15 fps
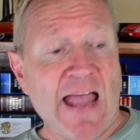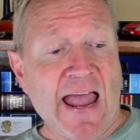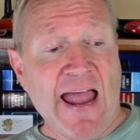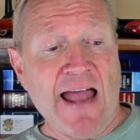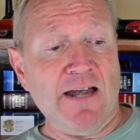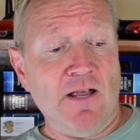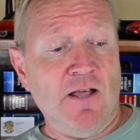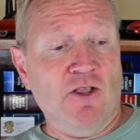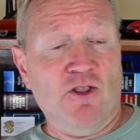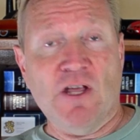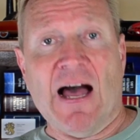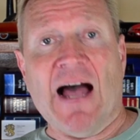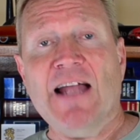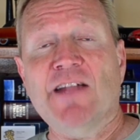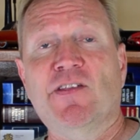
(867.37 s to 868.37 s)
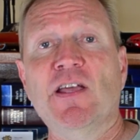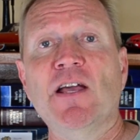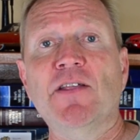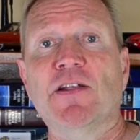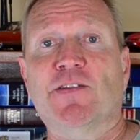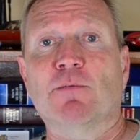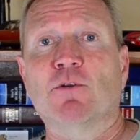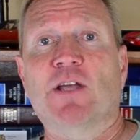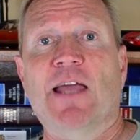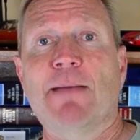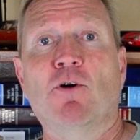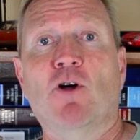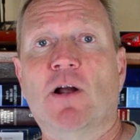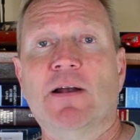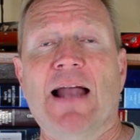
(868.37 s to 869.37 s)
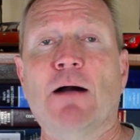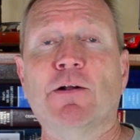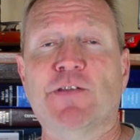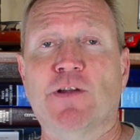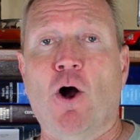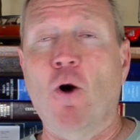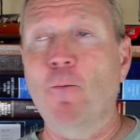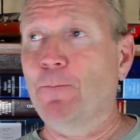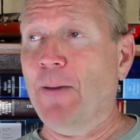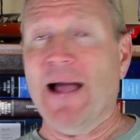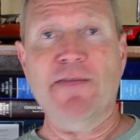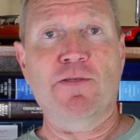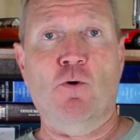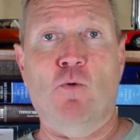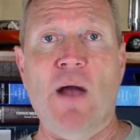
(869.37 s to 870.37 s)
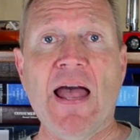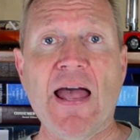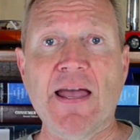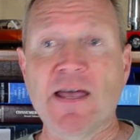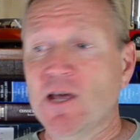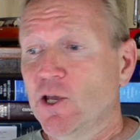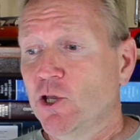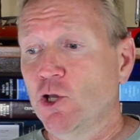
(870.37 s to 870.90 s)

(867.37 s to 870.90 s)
And the idea that someone came along now and said, oh, by the way,